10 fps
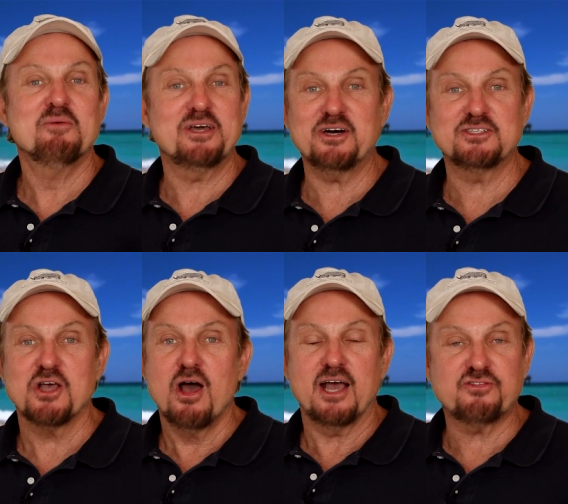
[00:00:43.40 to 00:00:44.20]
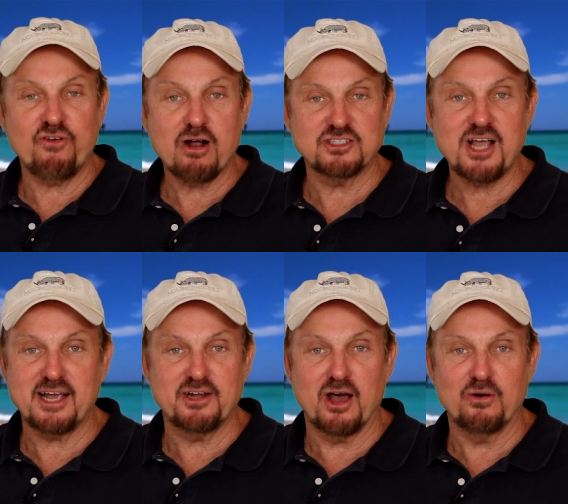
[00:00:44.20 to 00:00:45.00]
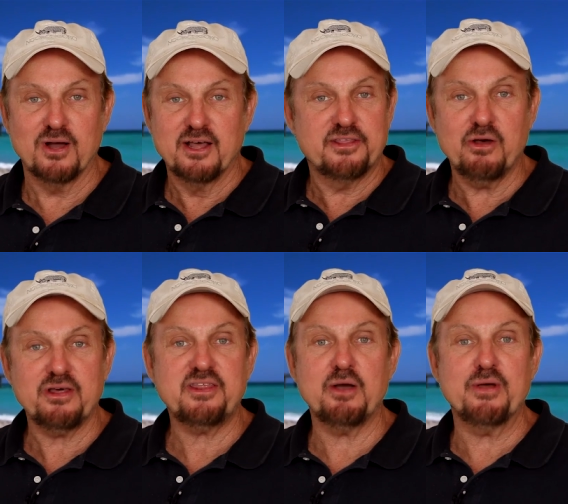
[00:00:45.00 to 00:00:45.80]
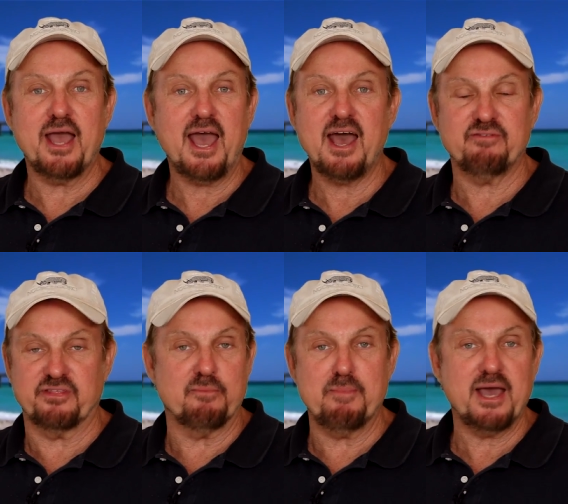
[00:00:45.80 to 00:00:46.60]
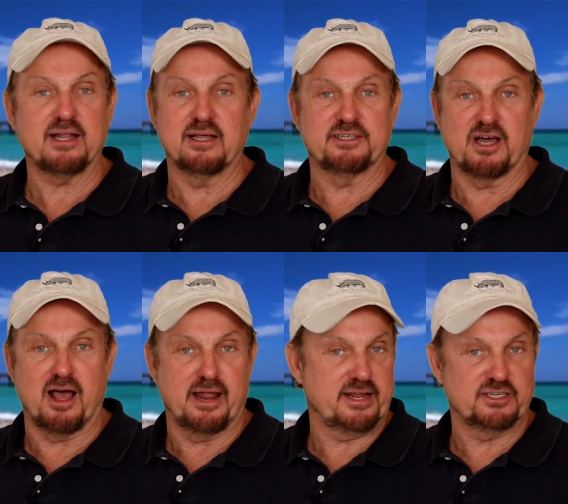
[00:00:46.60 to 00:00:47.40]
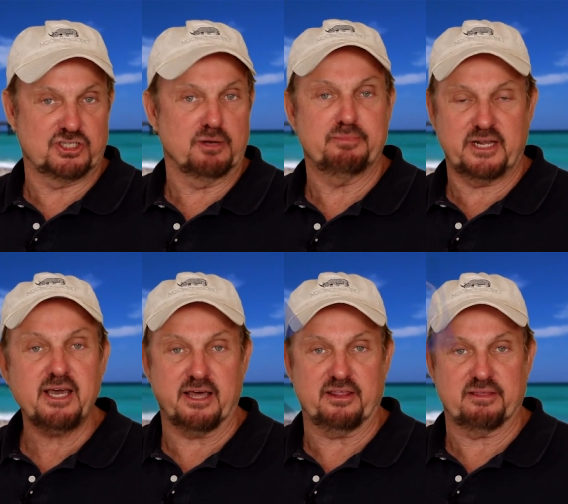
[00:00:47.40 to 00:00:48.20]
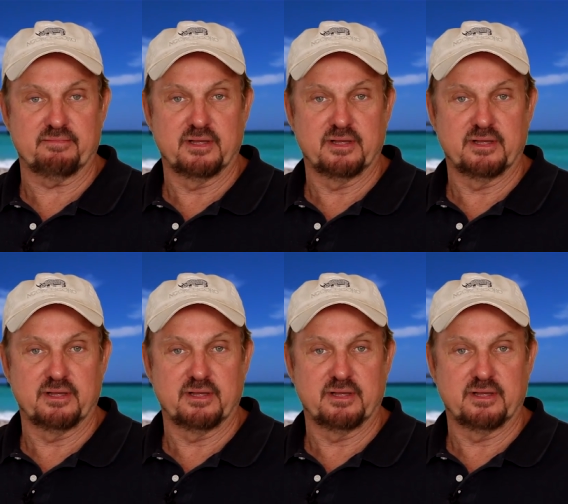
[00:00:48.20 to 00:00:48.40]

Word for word: Because, as far as I know, the only thing we have of the megalodon is some teeth.